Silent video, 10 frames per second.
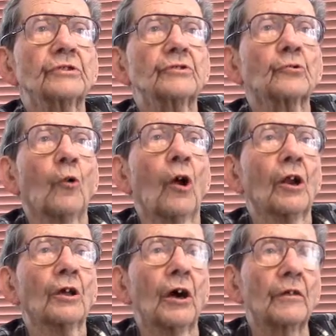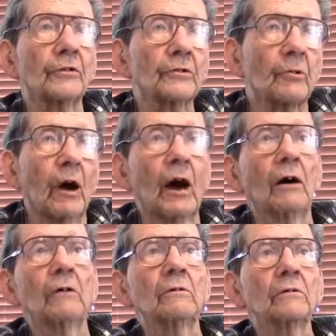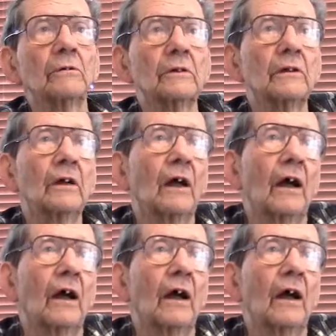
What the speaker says: and crawling on the ground and